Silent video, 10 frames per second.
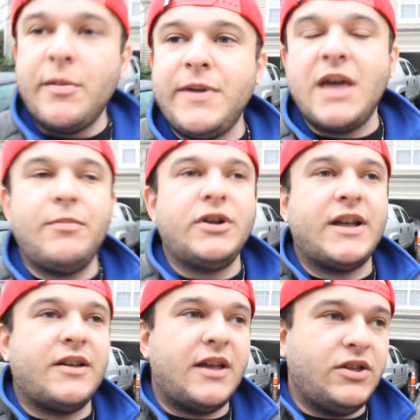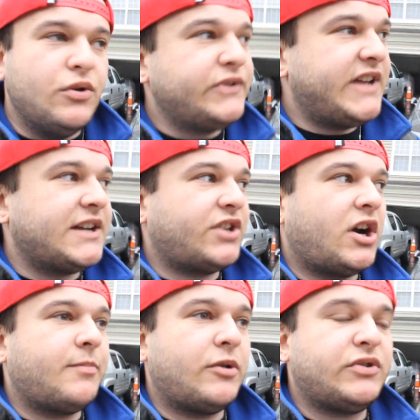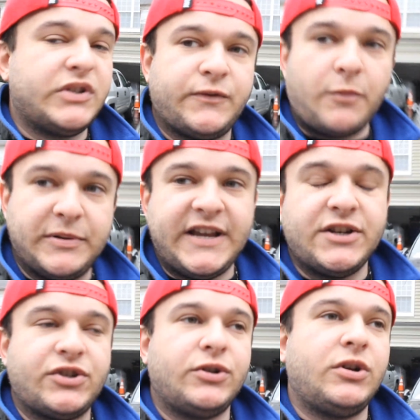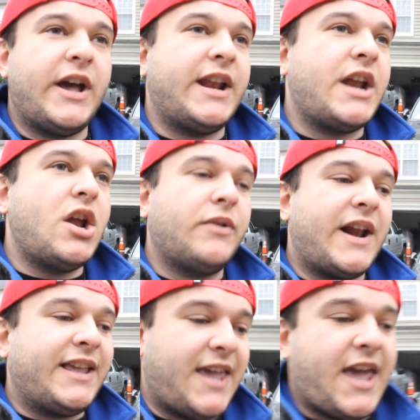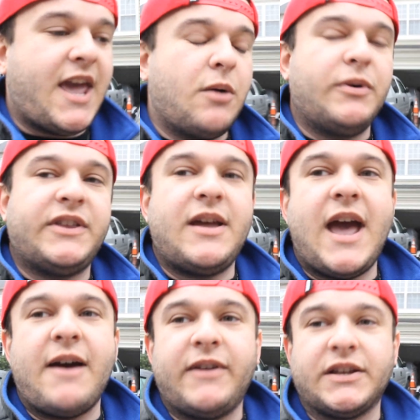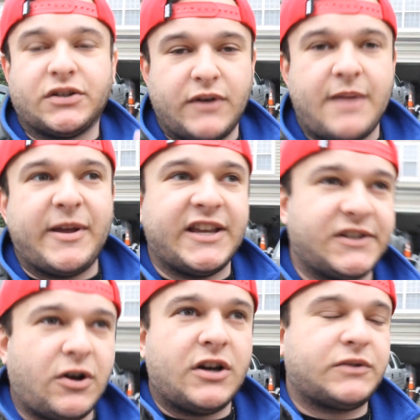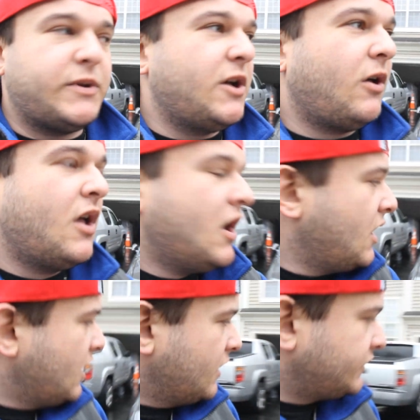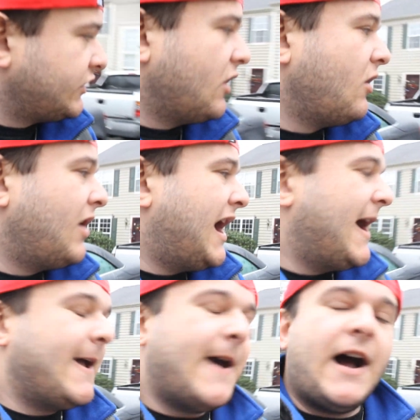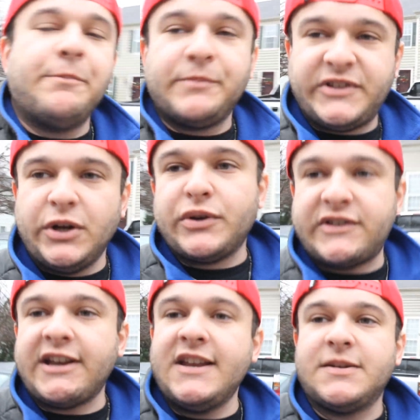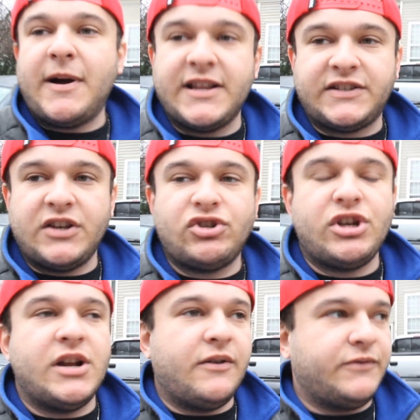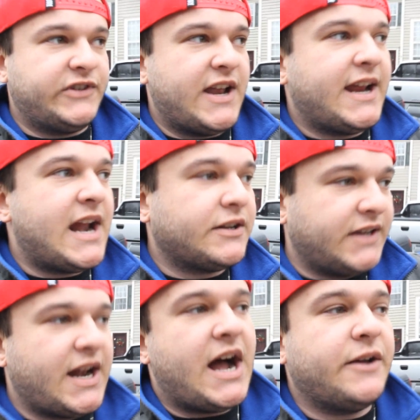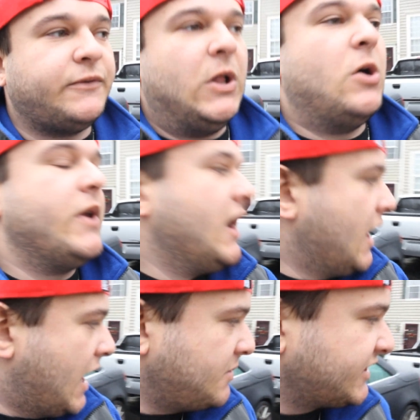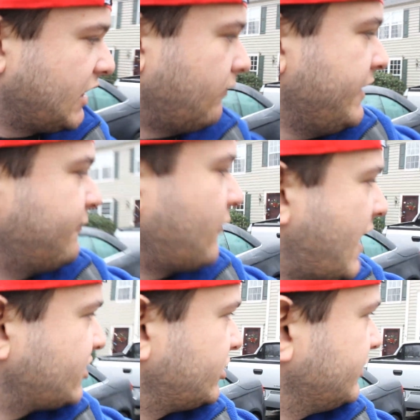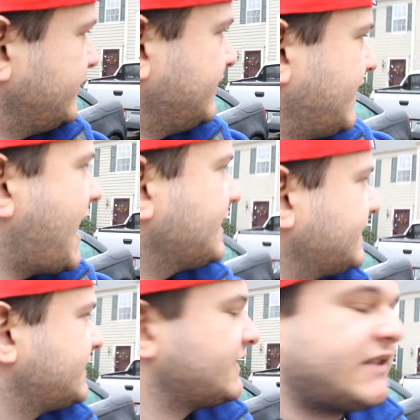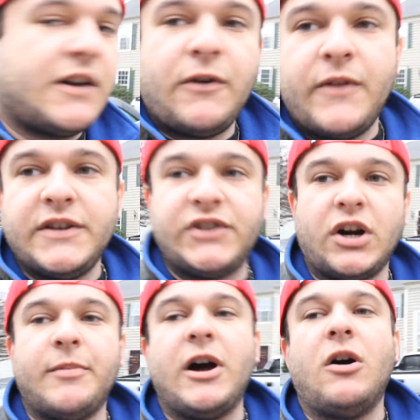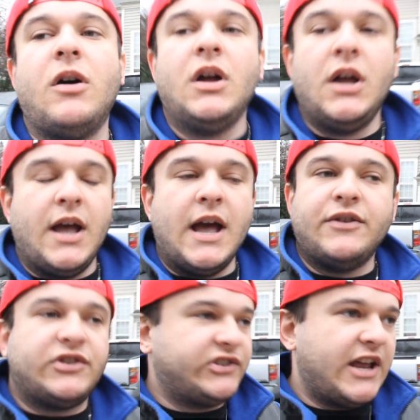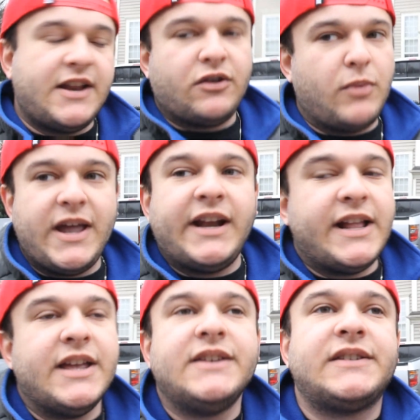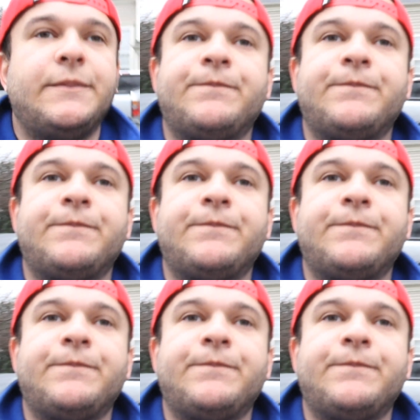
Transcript: to be able to use that turbo to its full potential, and I know that I can't with it having a ceramic exhaust wheel. So I'm still sticking to my decision of sending it out to get high flowed. I'm just gonna refresh the gaskets and stuff on this turbo and just send it the way it is,